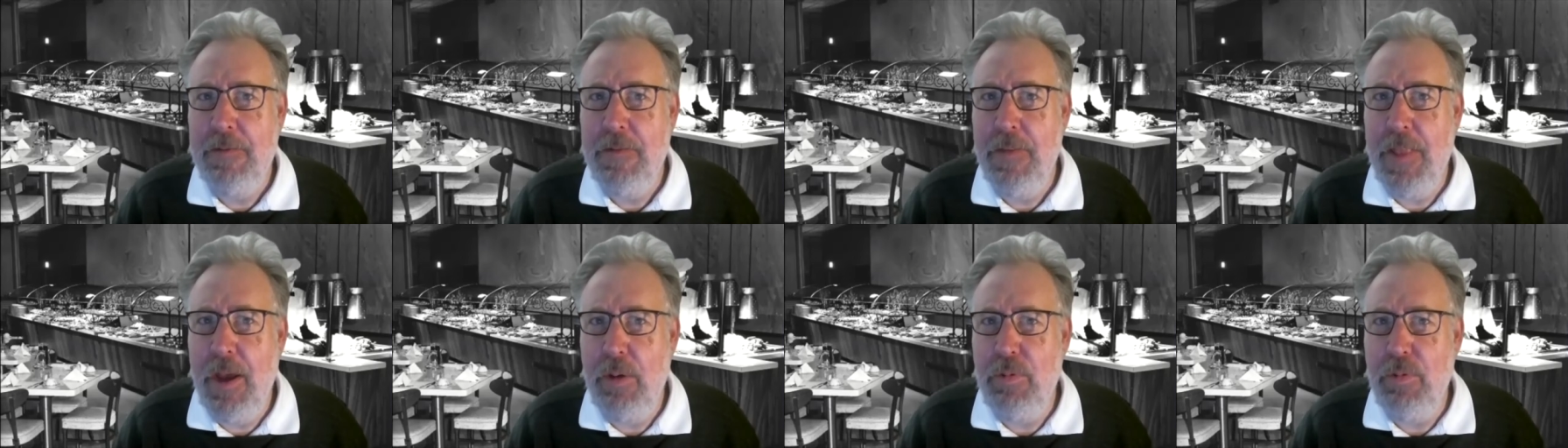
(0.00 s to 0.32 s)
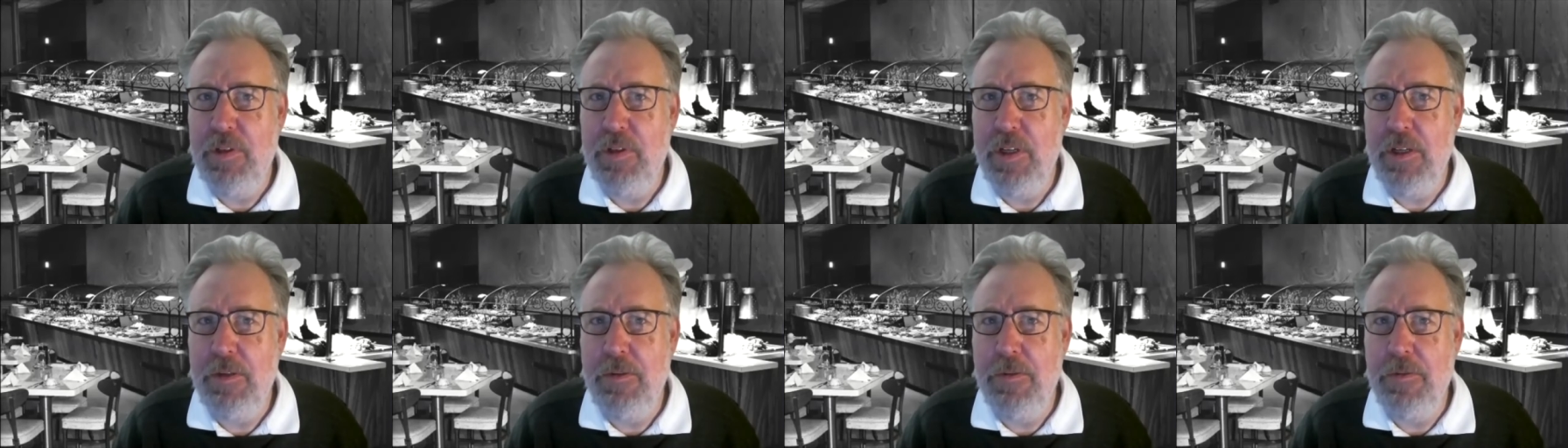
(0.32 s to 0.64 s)
That
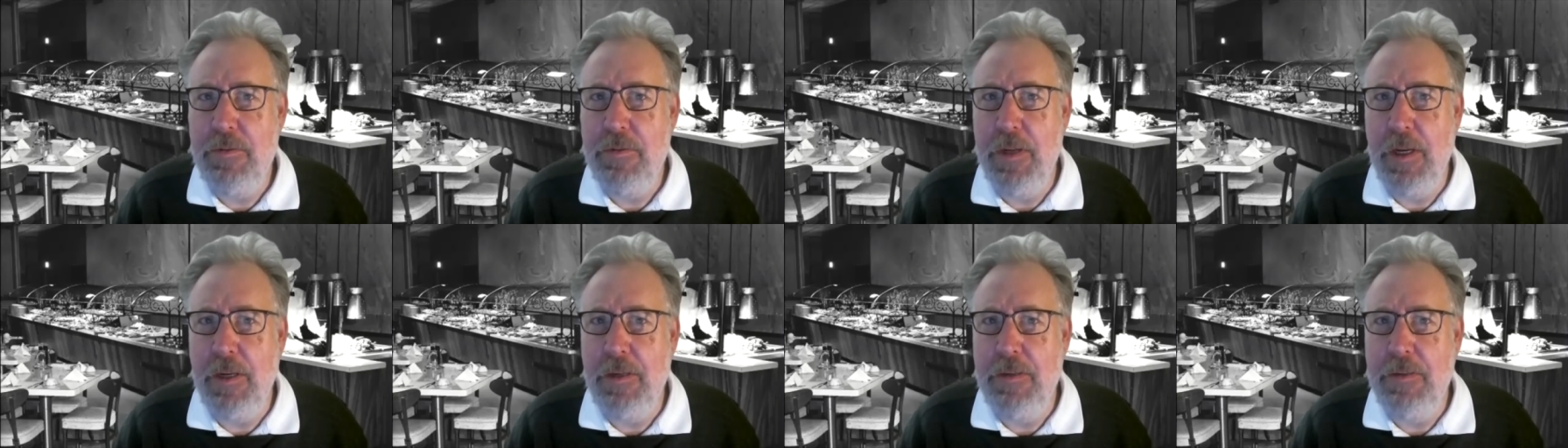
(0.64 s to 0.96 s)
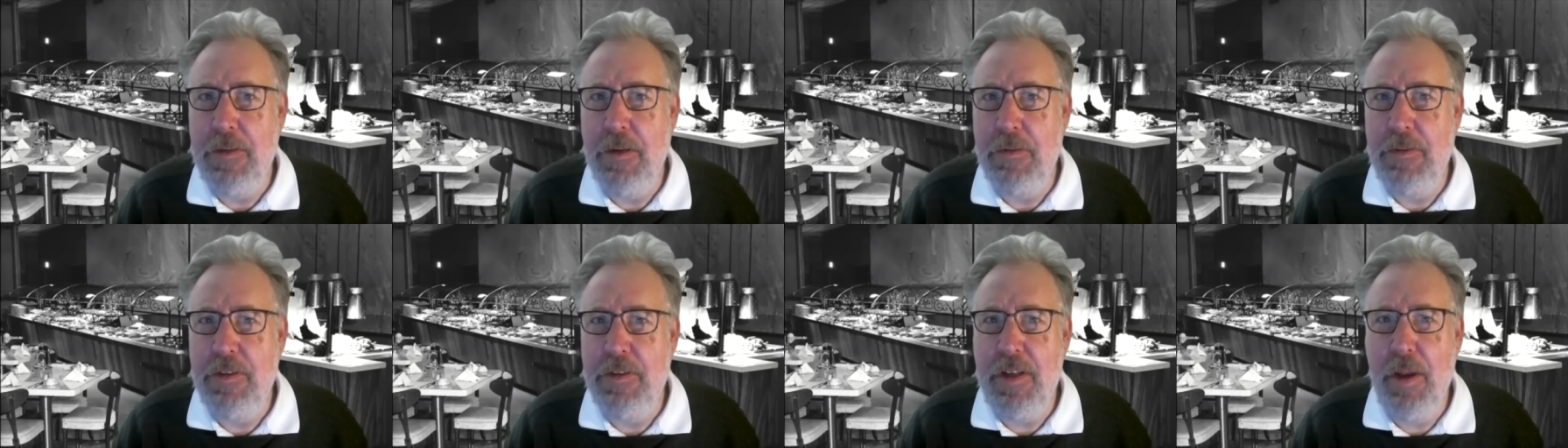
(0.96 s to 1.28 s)
was interesting.
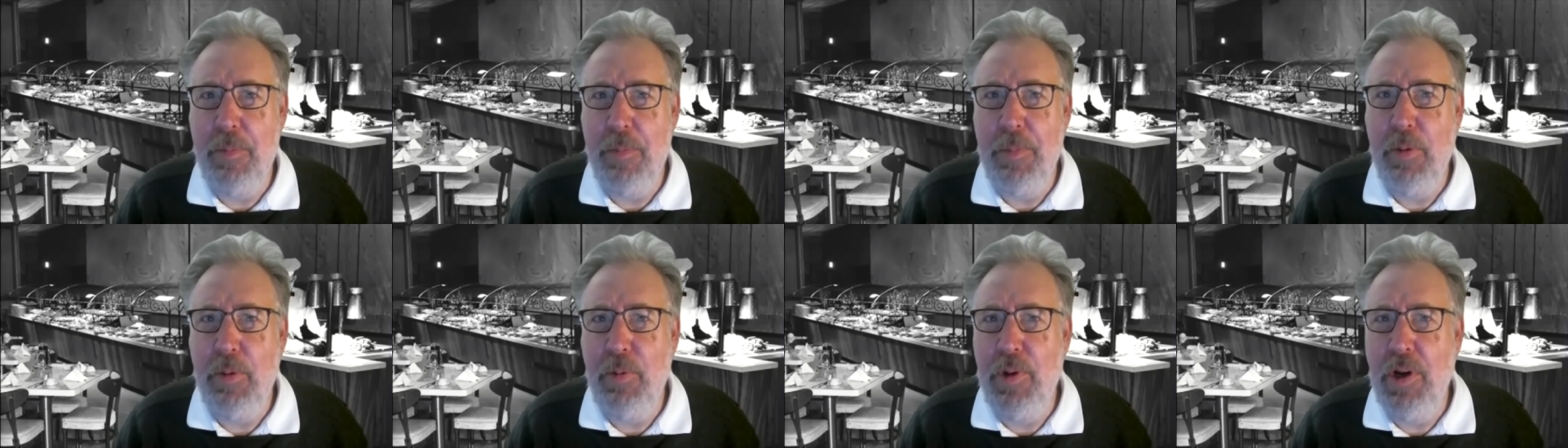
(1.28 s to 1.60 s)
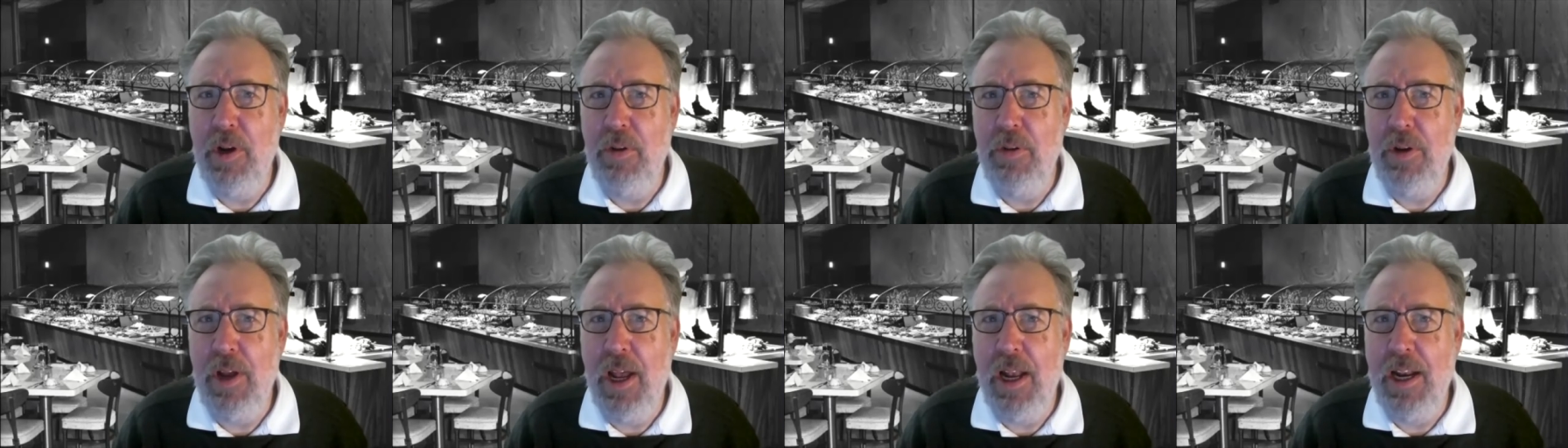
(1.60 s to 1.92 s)
So does that mean we
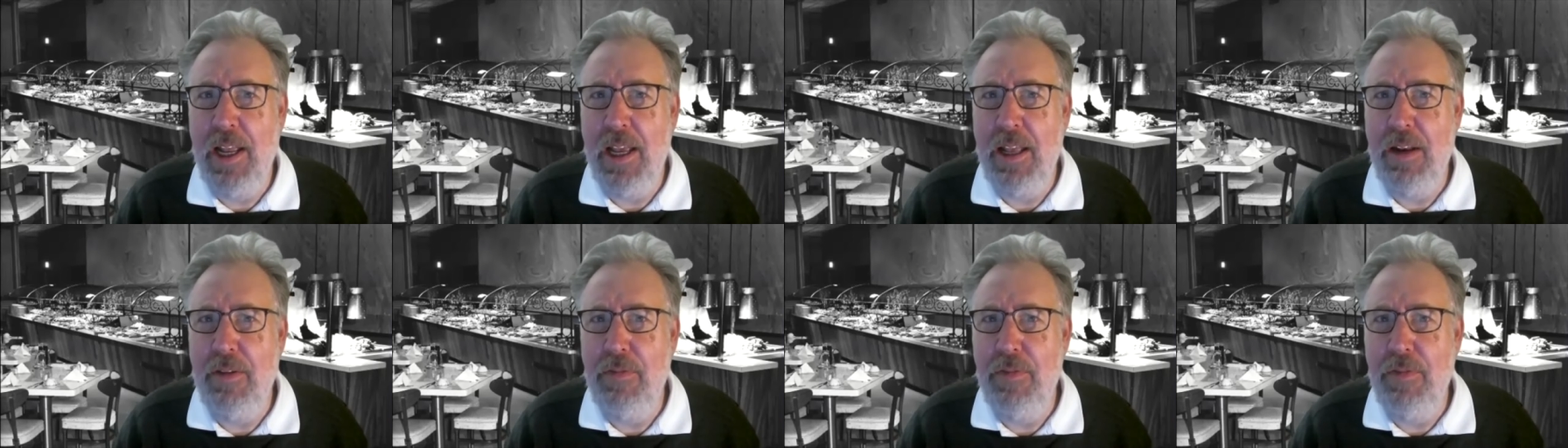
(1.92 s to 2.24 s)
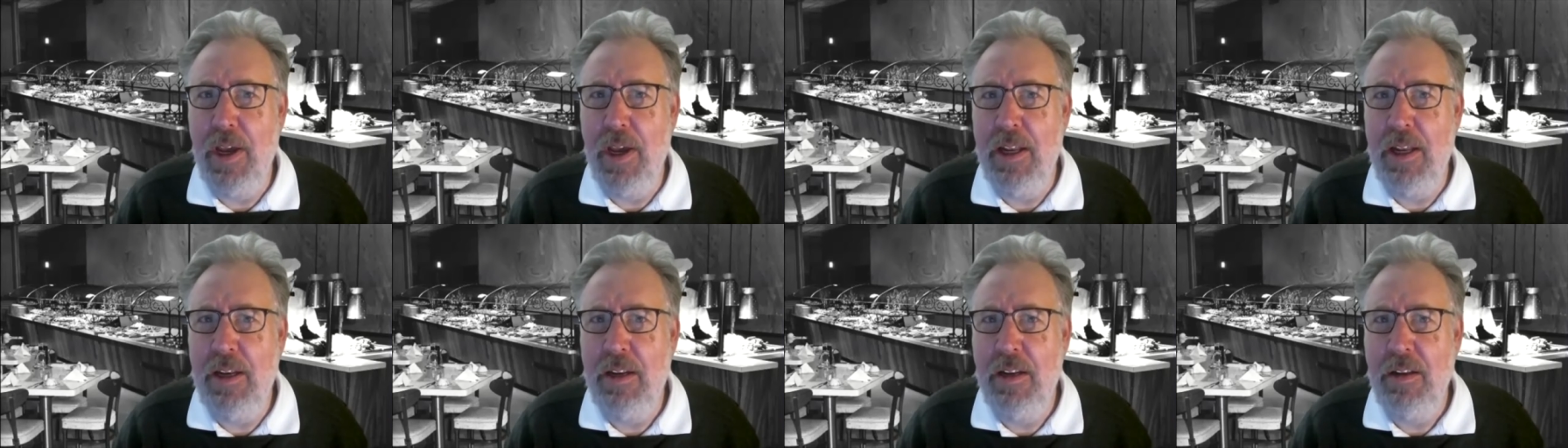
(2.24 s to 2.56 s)
don't know how to
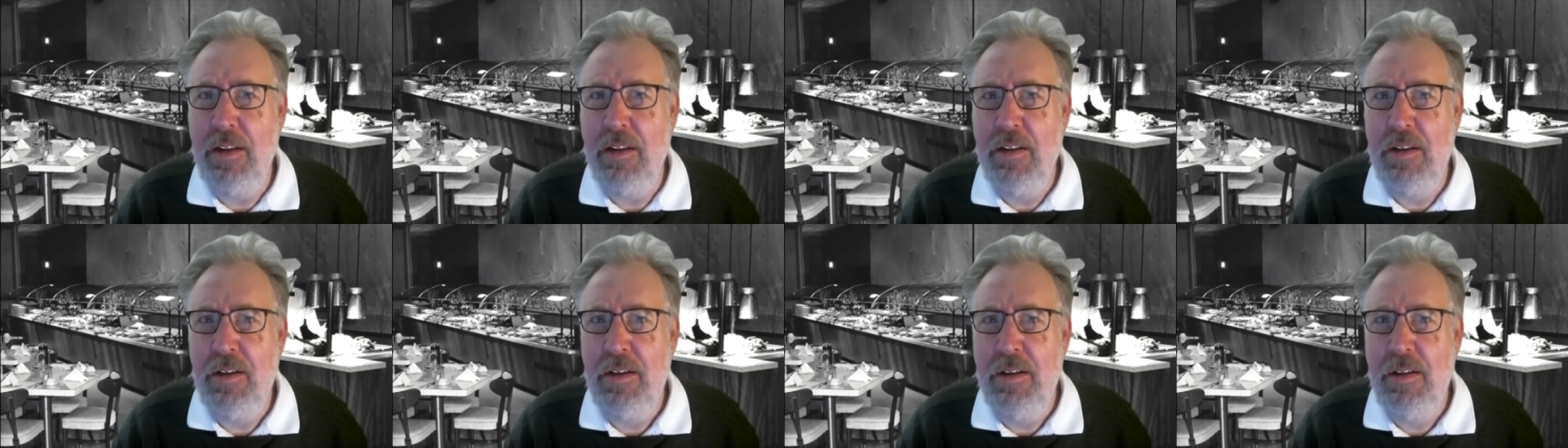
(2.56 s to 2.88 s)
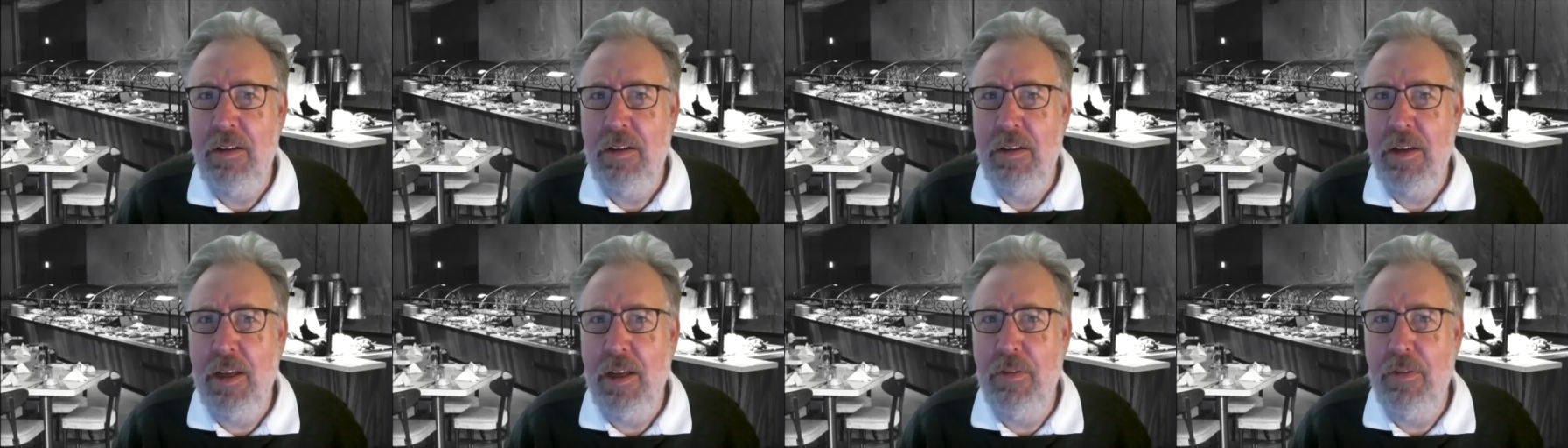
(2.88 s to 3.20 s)
innovate
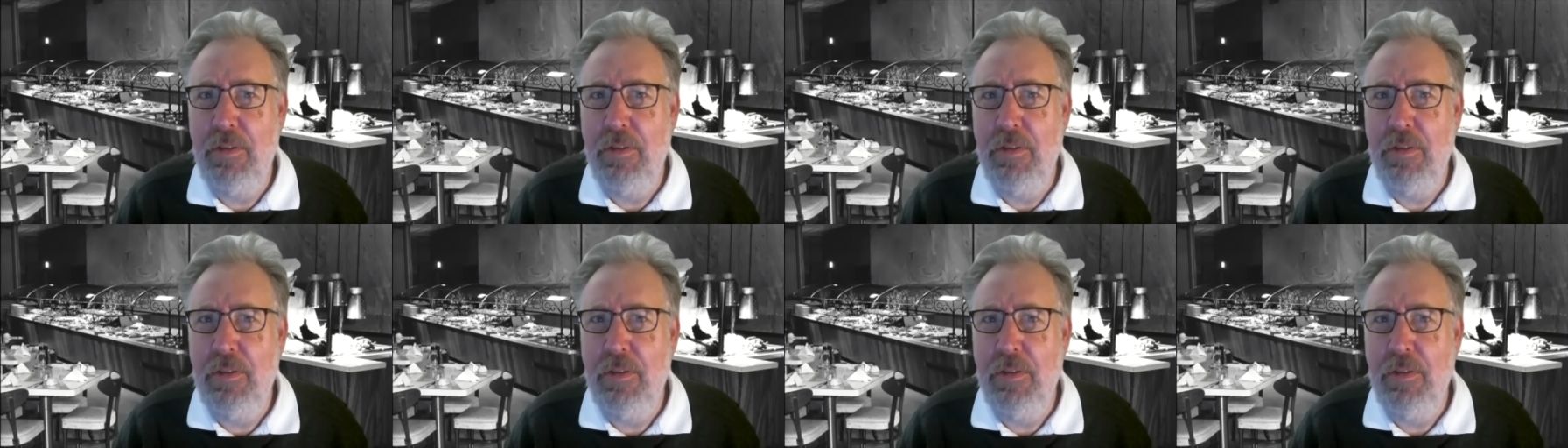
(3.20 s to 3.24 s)
in